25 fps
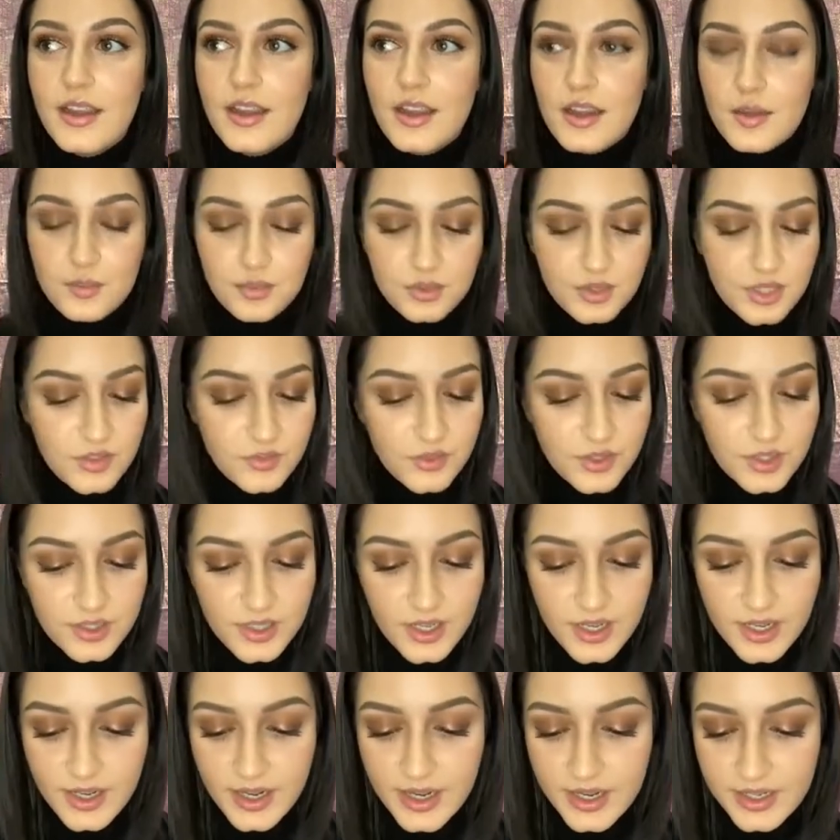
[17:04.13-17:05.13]
And believe it or
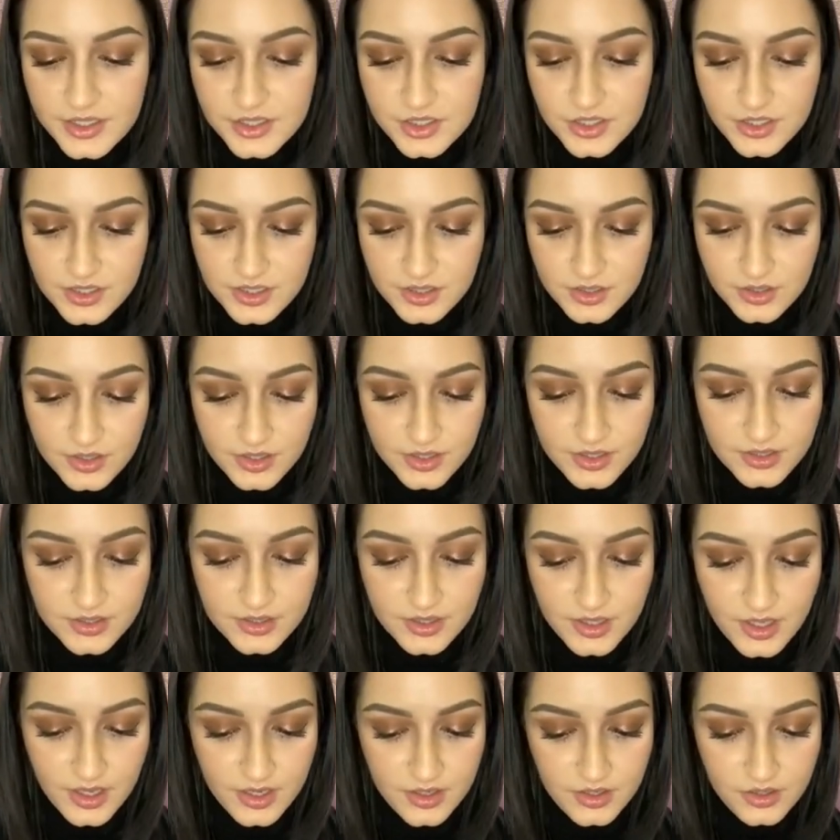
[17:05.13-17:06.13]
not, I just
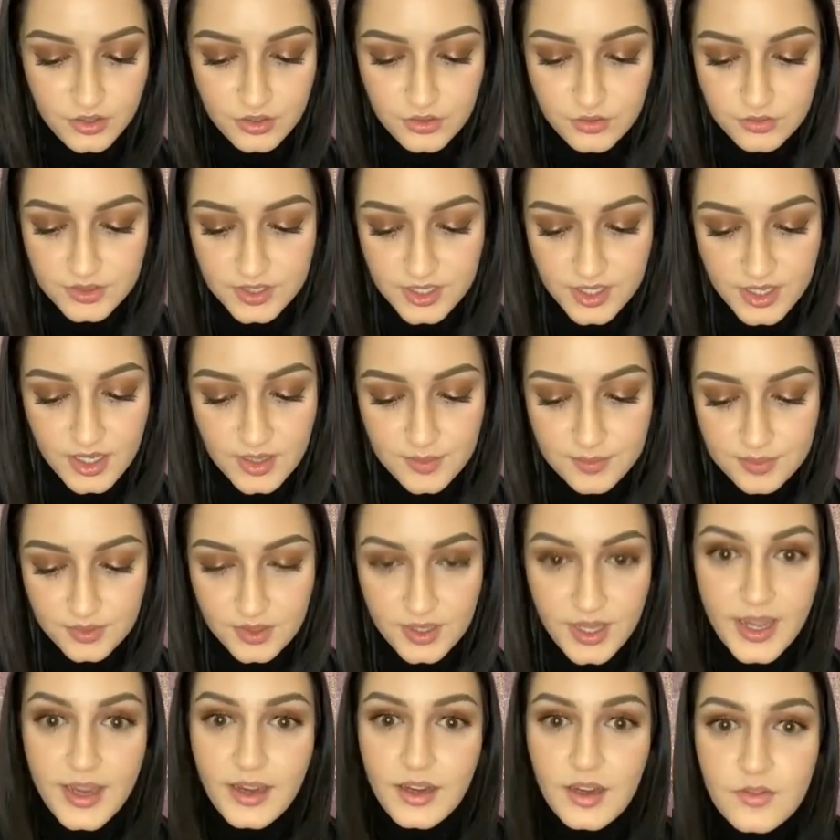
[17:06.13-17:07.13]
learned a new tip
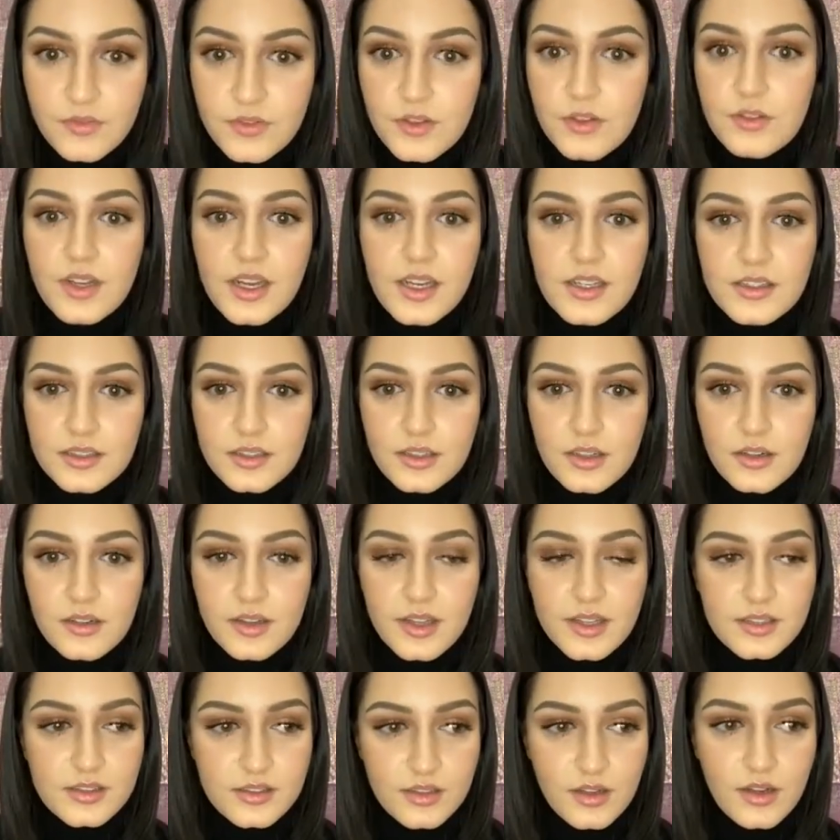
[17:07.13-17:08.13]
like a few days ago
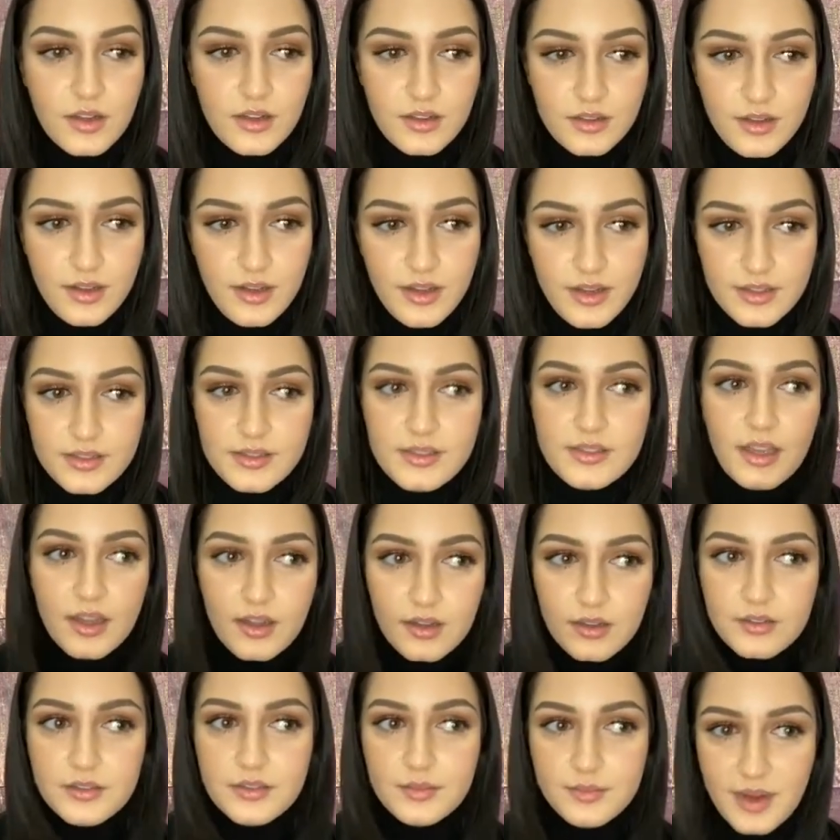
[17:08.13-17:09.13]
that's
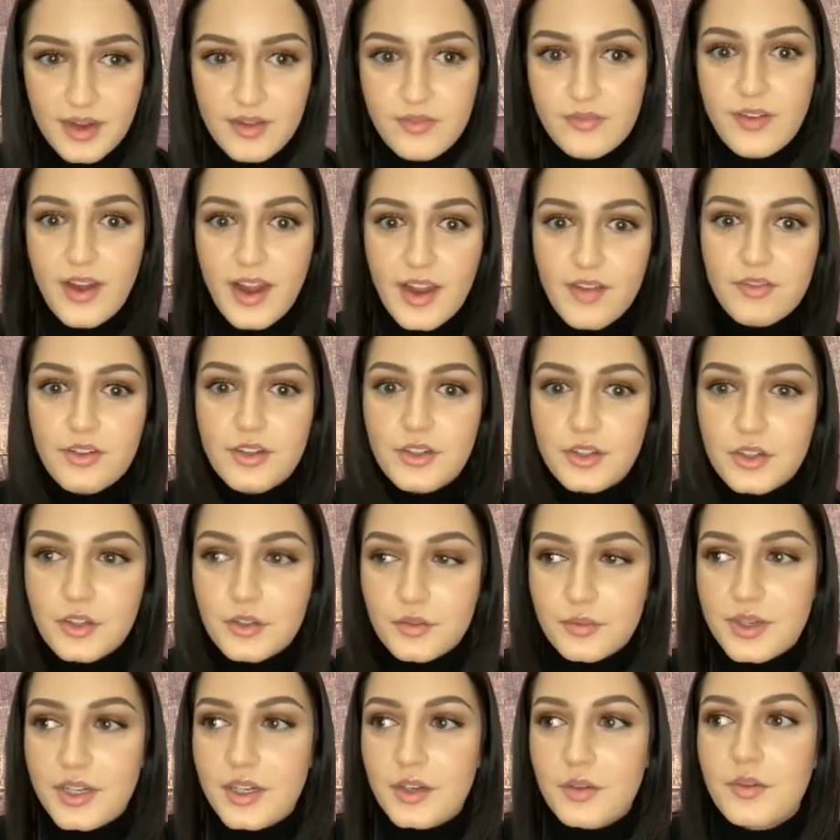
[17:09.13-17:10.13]
excelled my 5-year
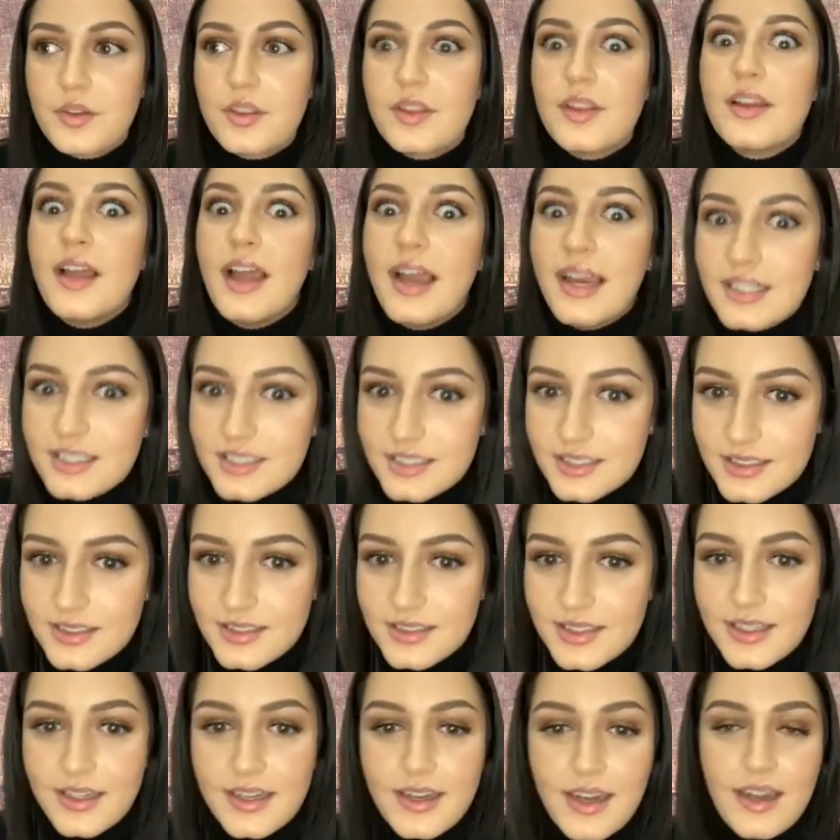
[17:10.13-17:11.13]
career with
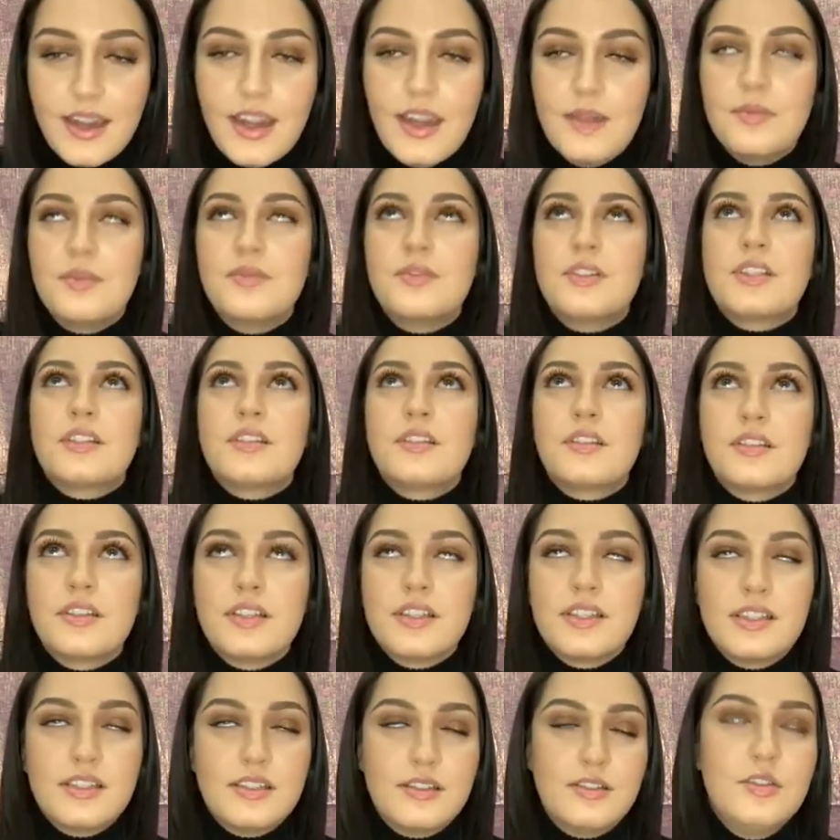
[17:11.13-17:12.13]
lashes. Like, I can't believe I just learned
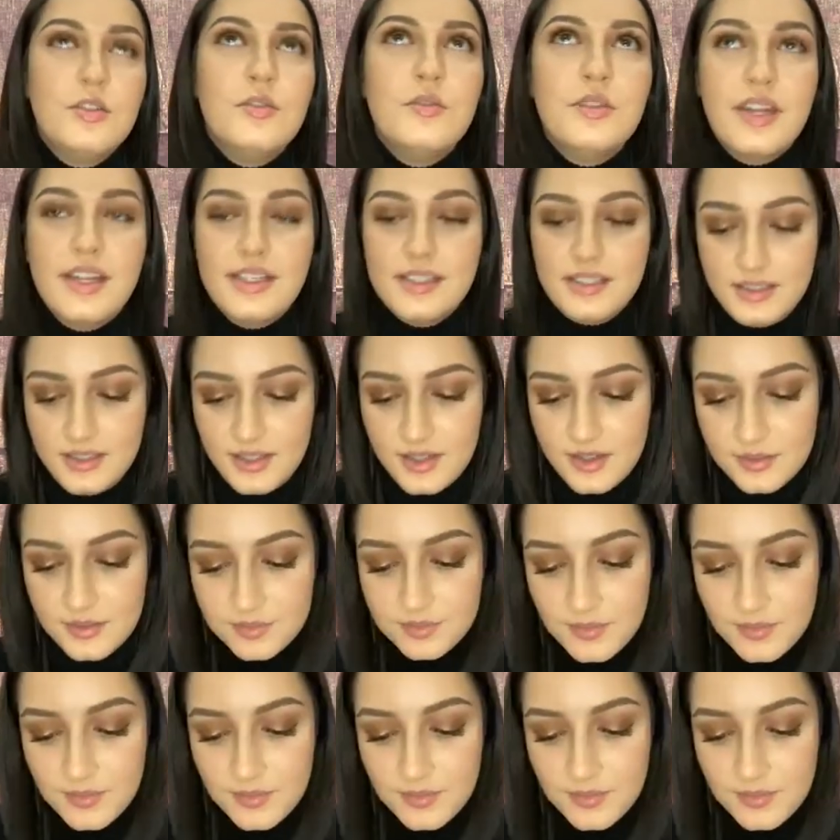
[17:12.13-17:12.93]
this 2 days ago.